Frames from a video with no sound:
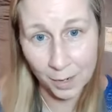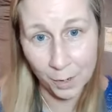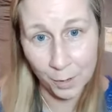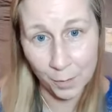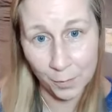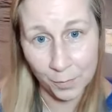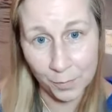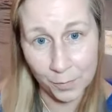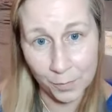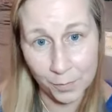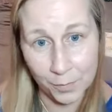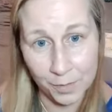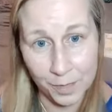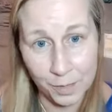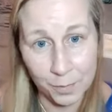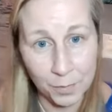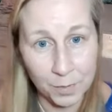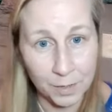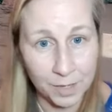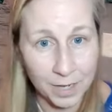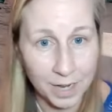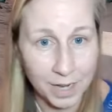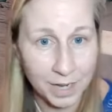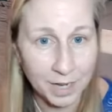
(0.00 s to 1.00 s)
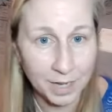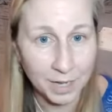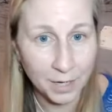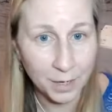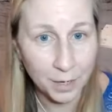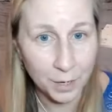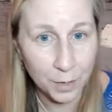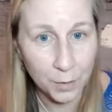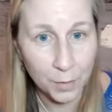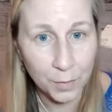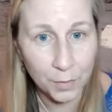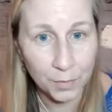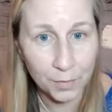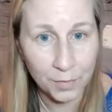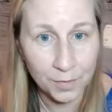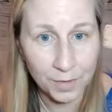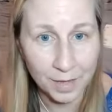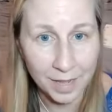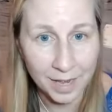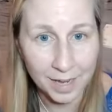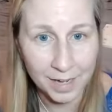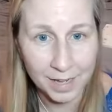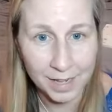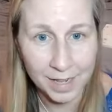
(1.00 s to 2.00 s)
Hopefully we're letting go of a
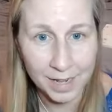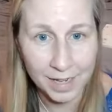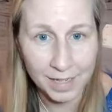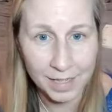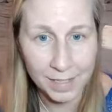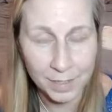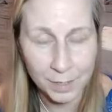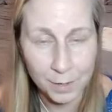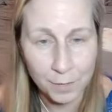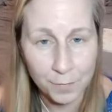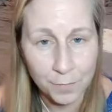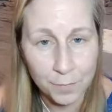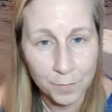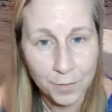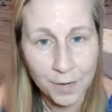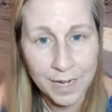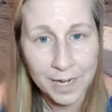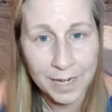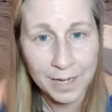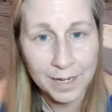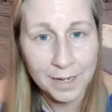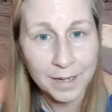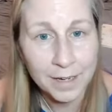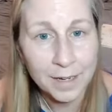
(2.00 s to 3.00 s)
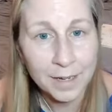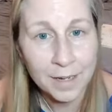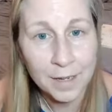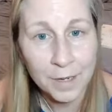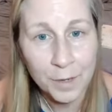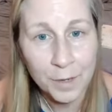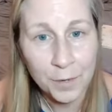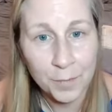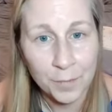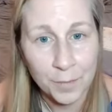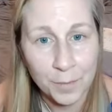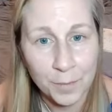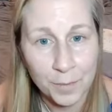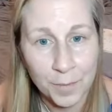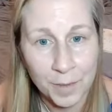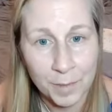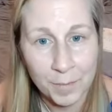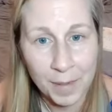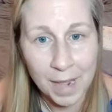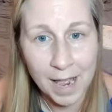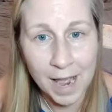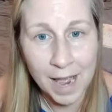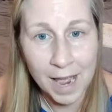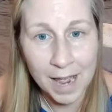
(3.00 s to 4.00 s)
lot of that suffering from the
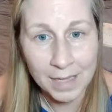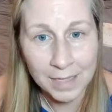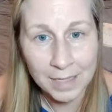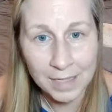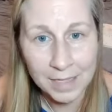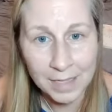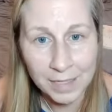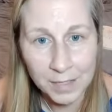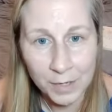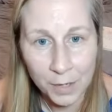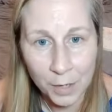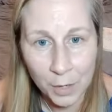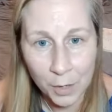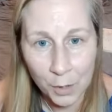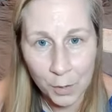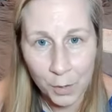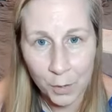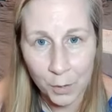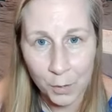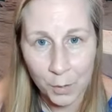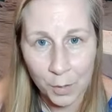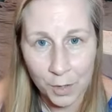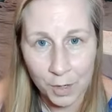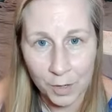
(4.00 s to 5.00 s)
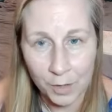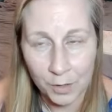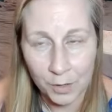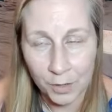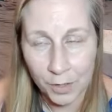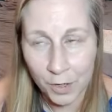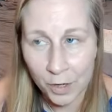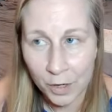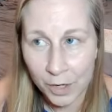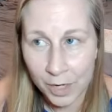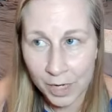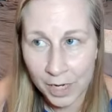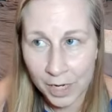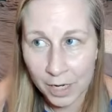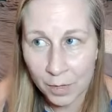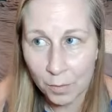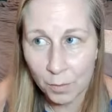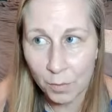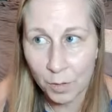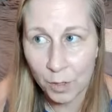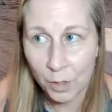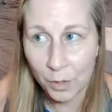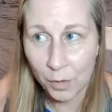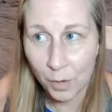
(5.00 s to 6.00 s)
past. We're learning,
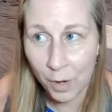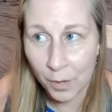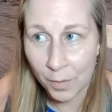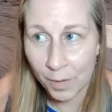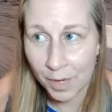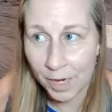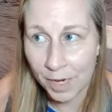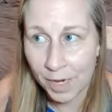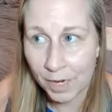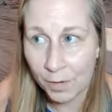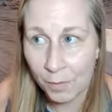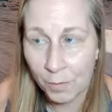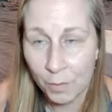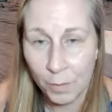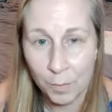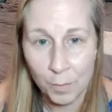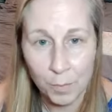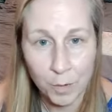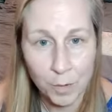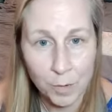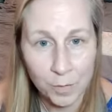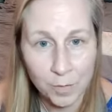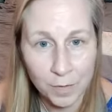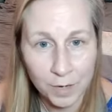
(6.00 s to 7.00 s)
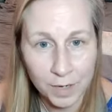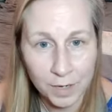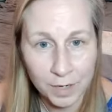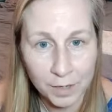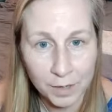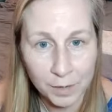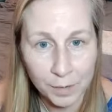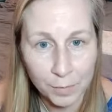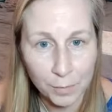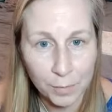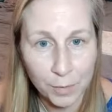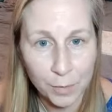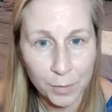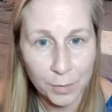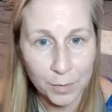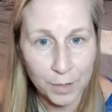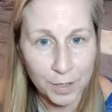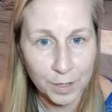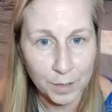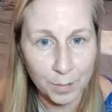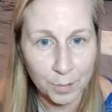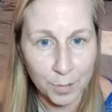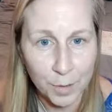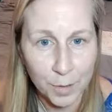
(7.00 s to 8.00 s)
we're growing, we're moving through
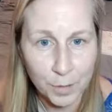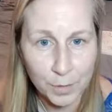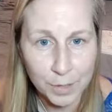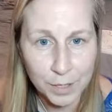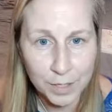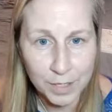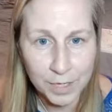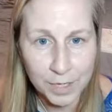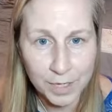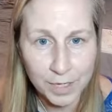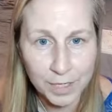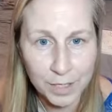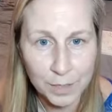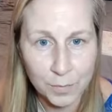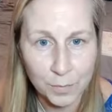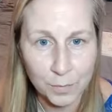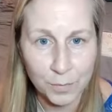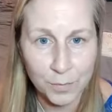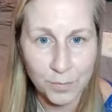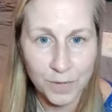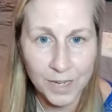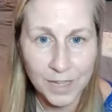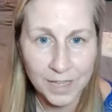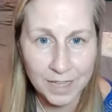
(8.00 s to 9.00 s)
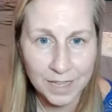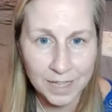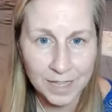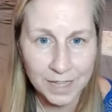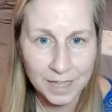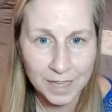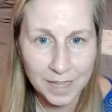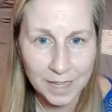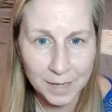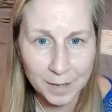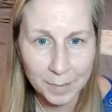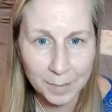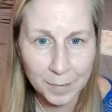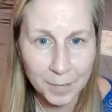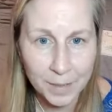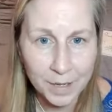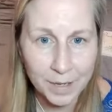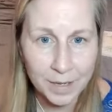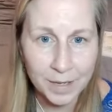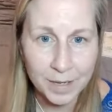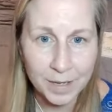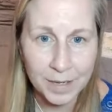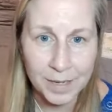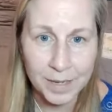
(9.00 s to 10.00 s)
the emotions, we're feeling them,
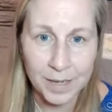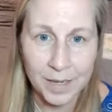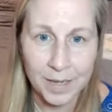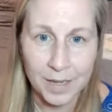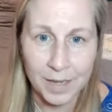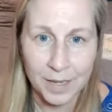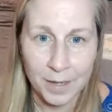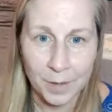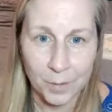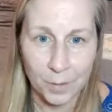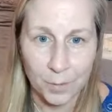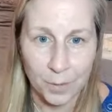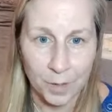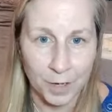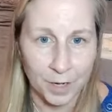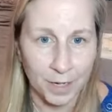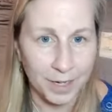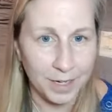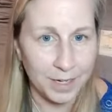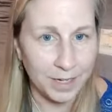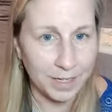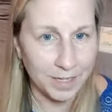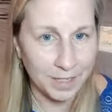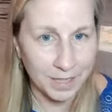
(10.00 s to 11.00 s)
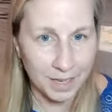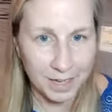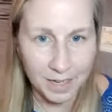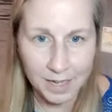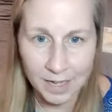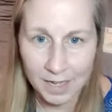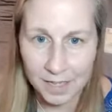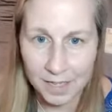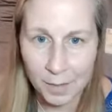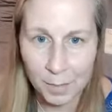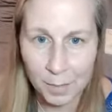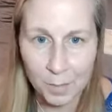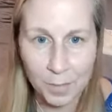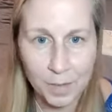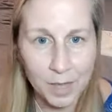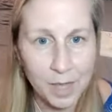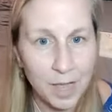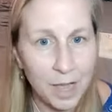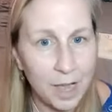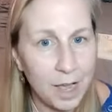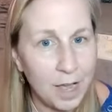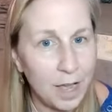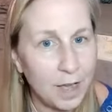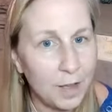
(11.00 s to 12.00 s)
we're sending them
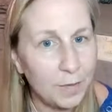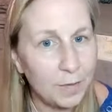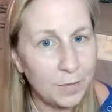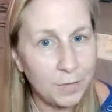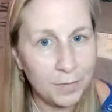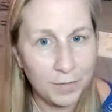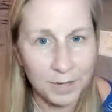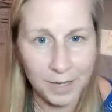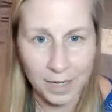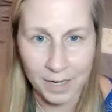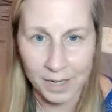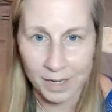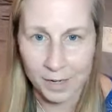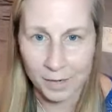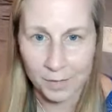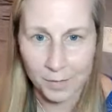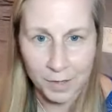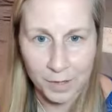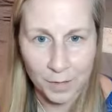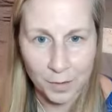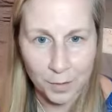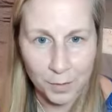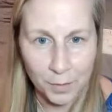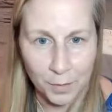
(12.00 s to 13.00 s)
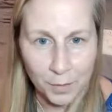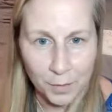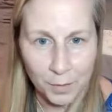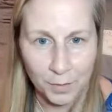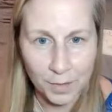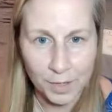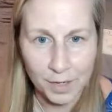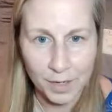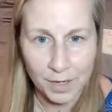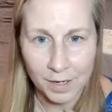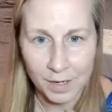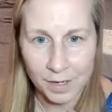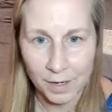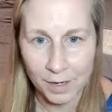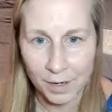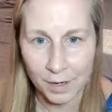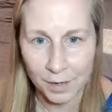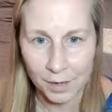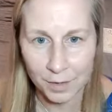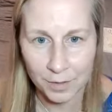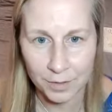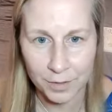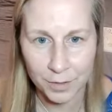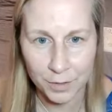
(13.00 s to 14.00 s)
love, and if they
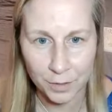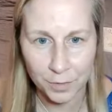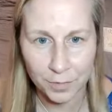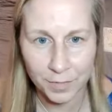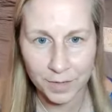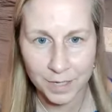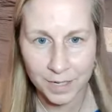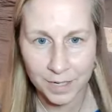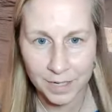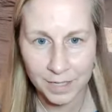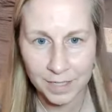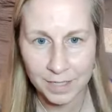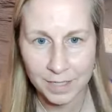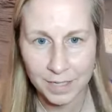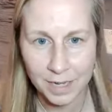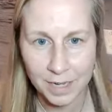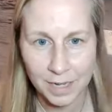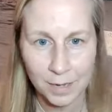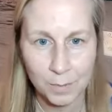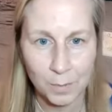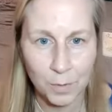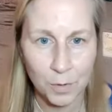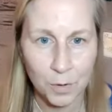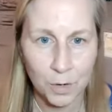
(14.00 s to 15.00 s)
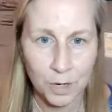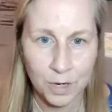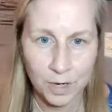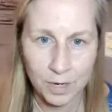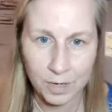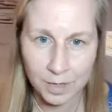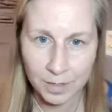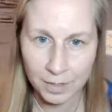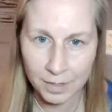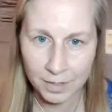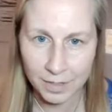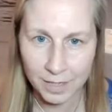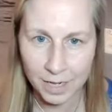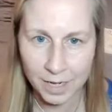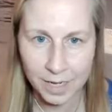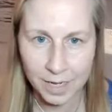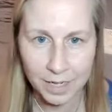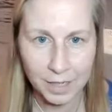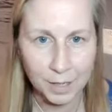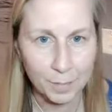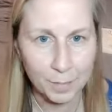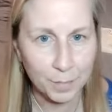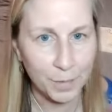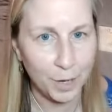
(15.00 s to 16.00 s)
aren't serving us anymore,
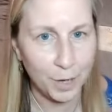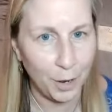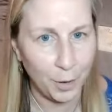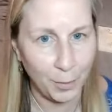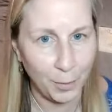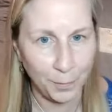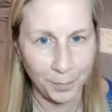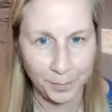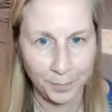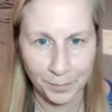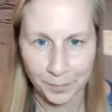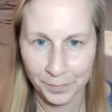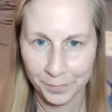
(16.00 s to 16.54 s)
letting them go.